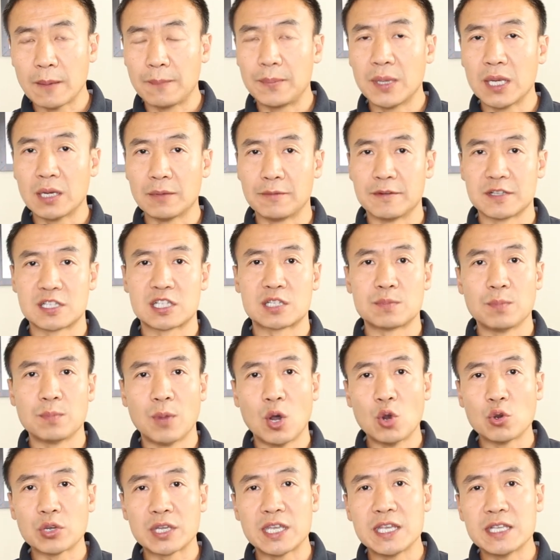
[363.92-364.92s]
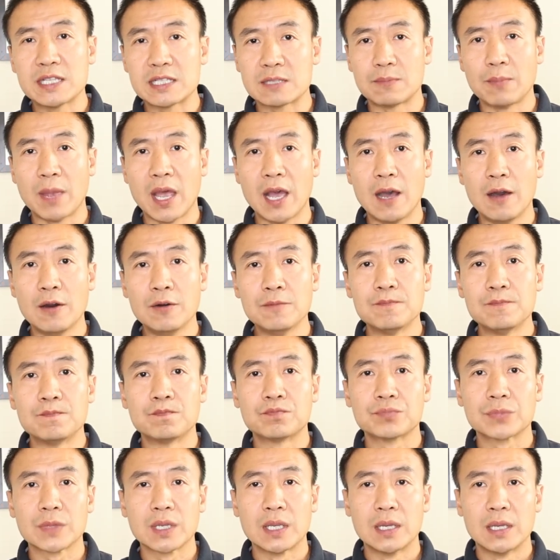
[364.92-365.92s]
bit of a smoky
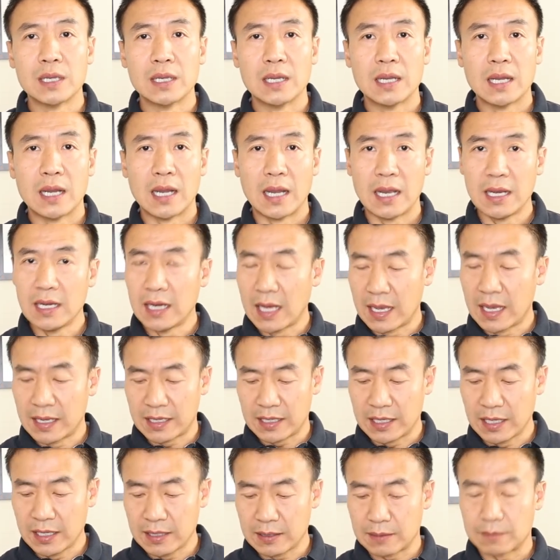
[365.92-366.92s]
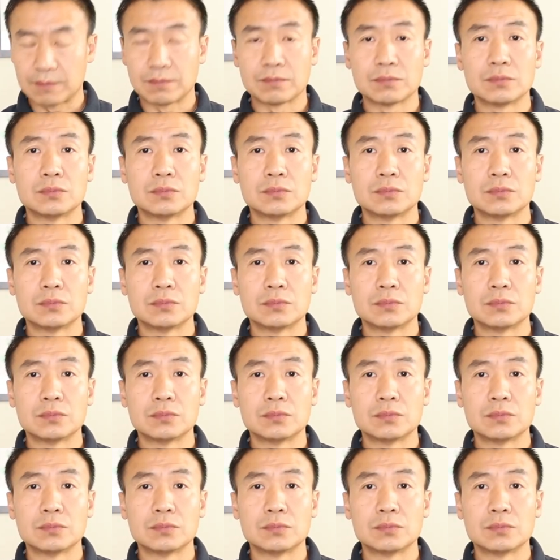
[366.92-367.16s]
smell. I like it.